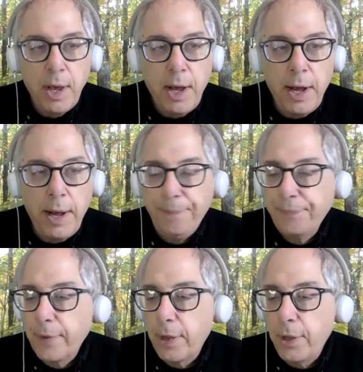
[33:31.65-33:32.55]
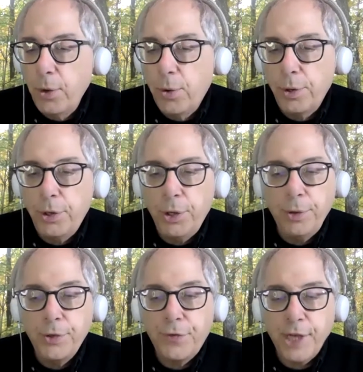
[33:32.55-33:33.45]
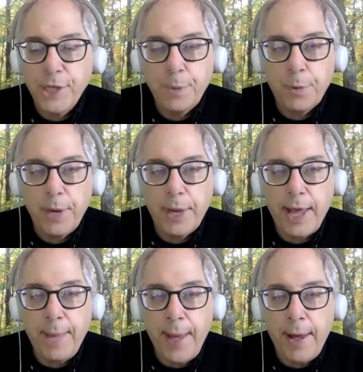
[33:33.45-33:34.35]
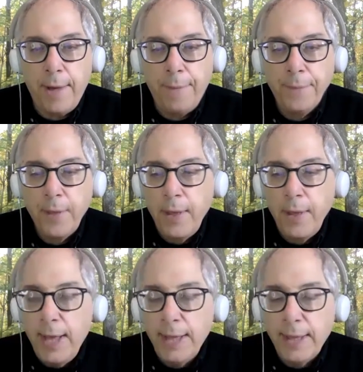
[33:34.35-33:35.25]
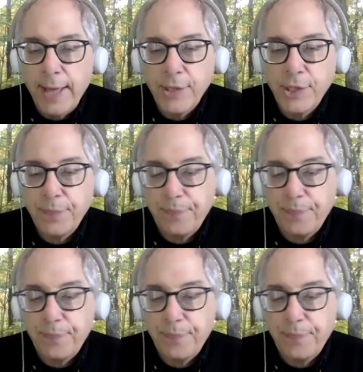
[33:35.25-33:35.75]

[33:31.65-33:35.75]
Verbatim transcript: Um, you couldn't use Facebook when it came out unless